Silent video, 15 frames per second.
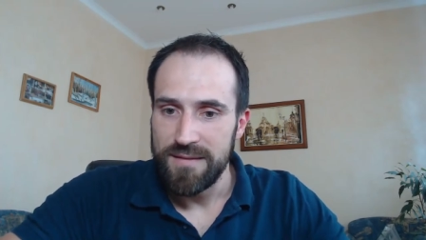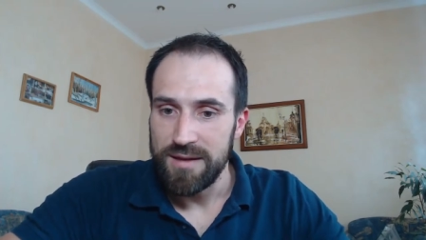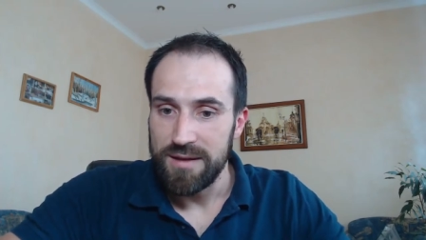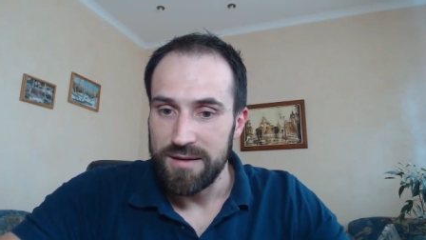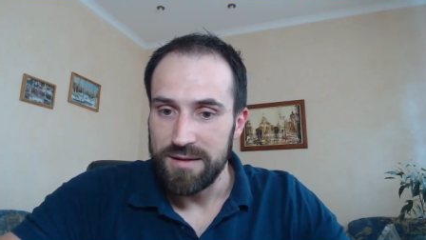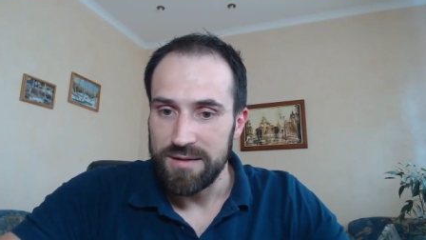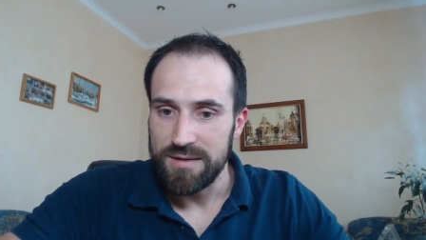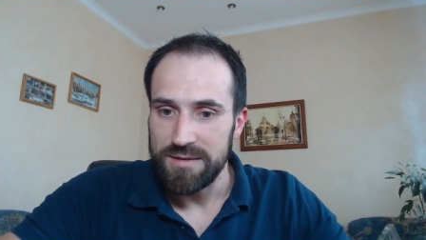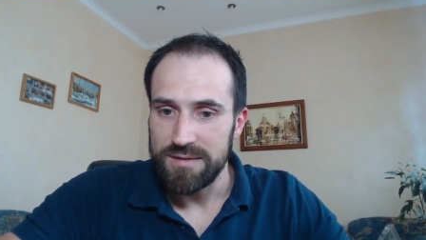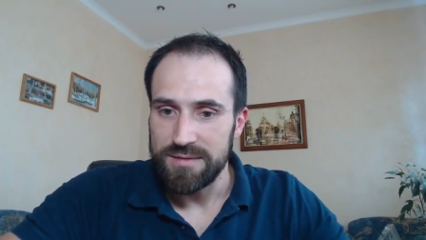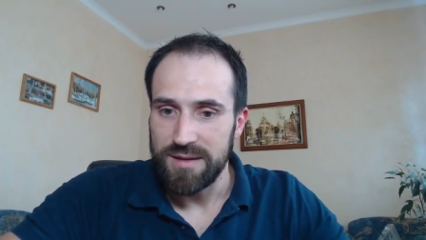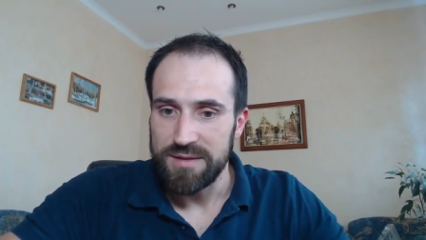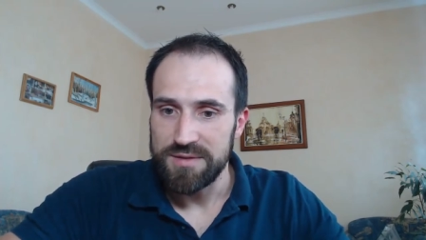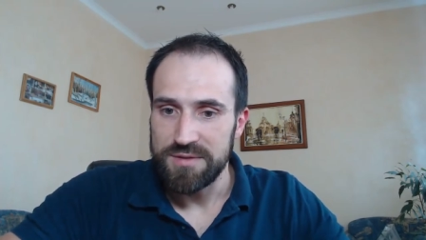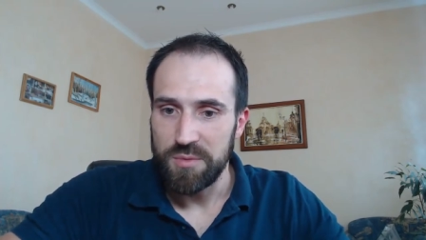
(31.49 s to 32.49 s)
uh,
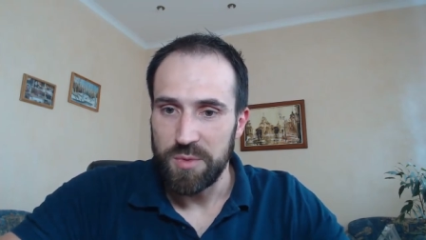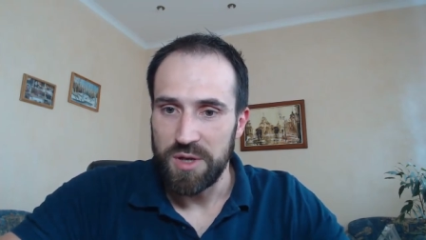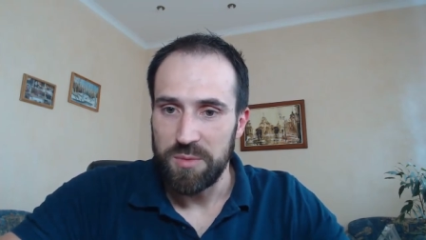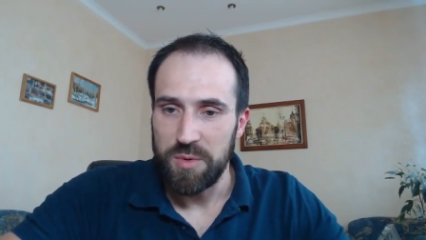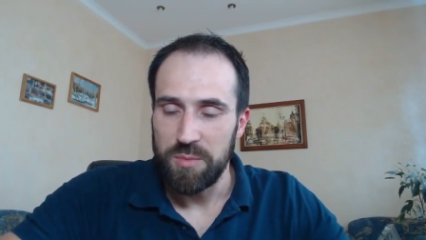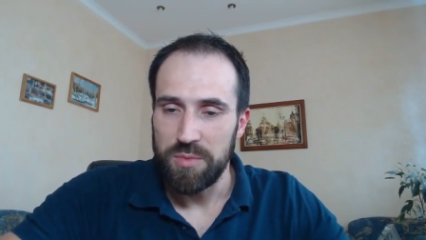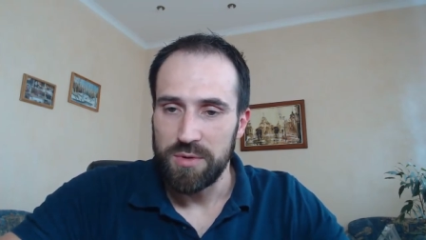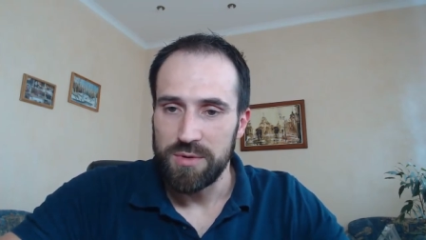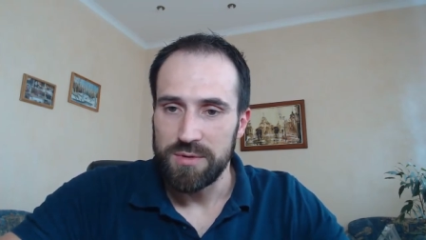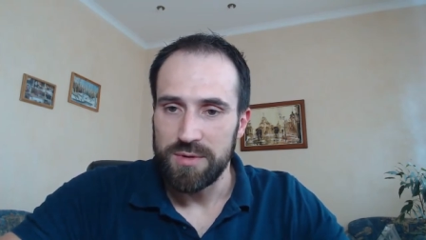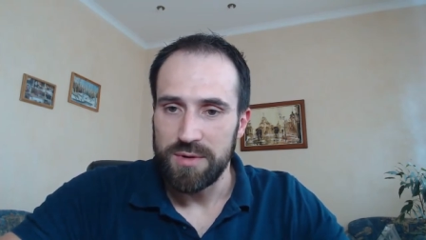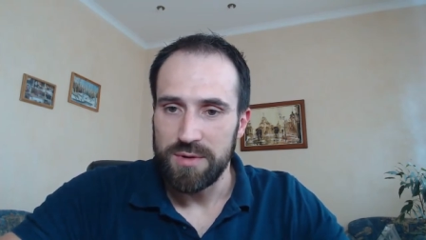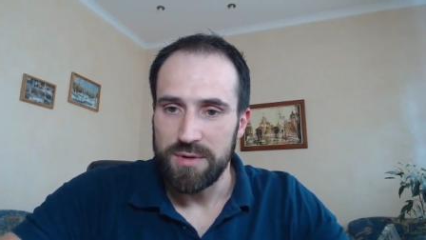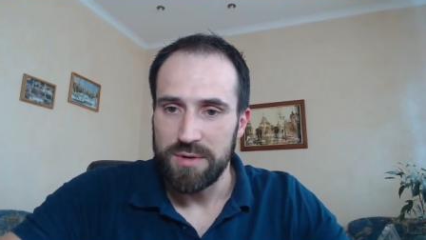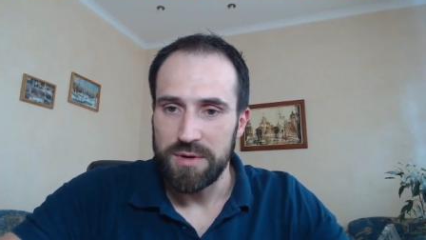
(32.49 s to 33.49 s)
not so many people
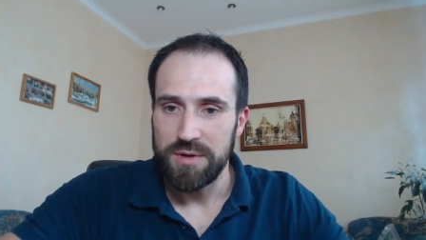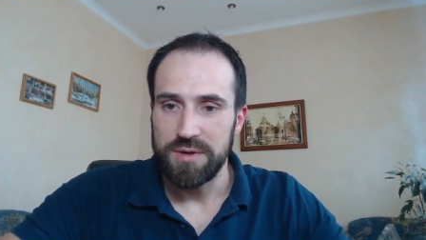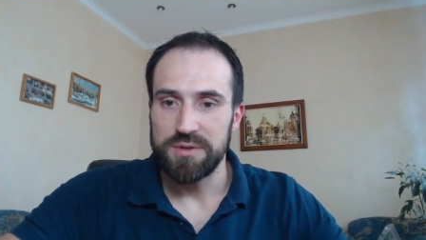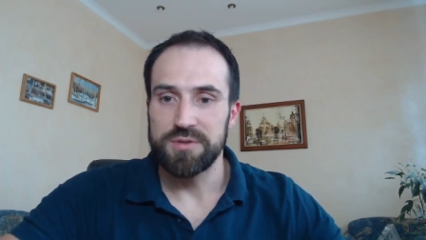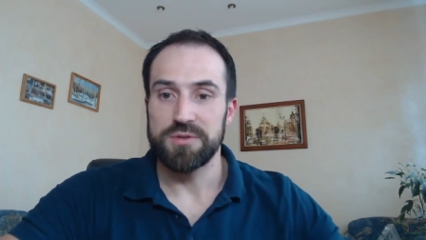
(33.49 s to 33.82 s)
in it.